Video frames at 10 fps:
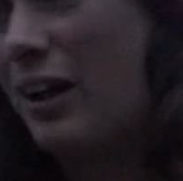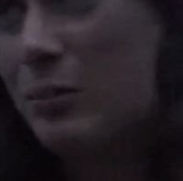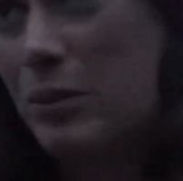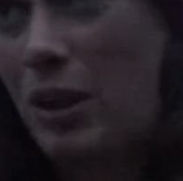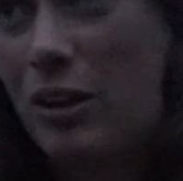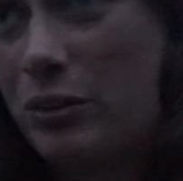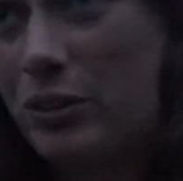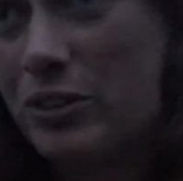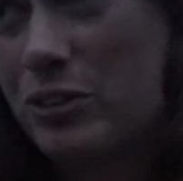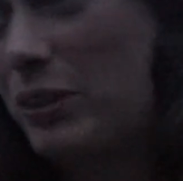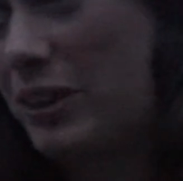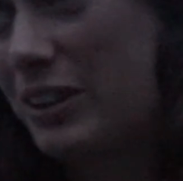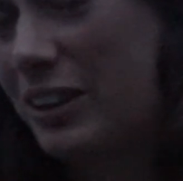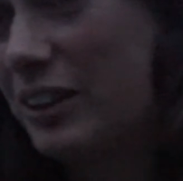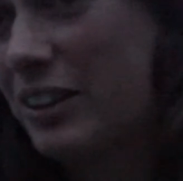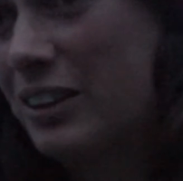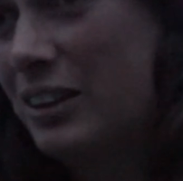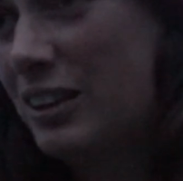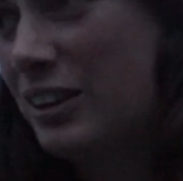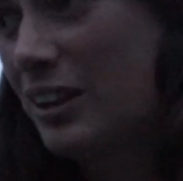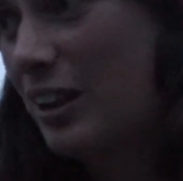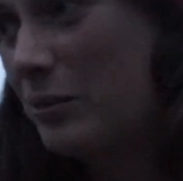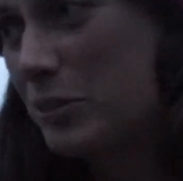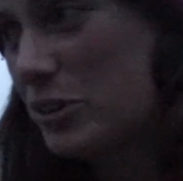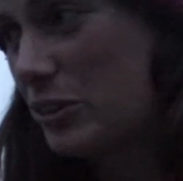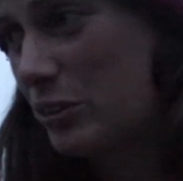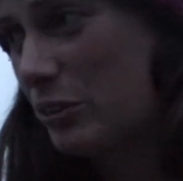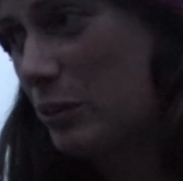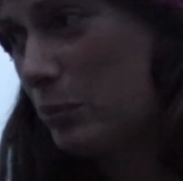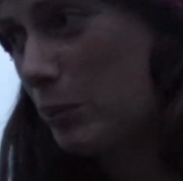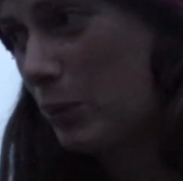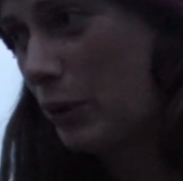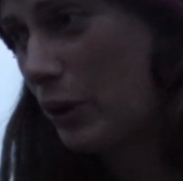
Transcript: I'm not going to do anything. I'm just going to read my book.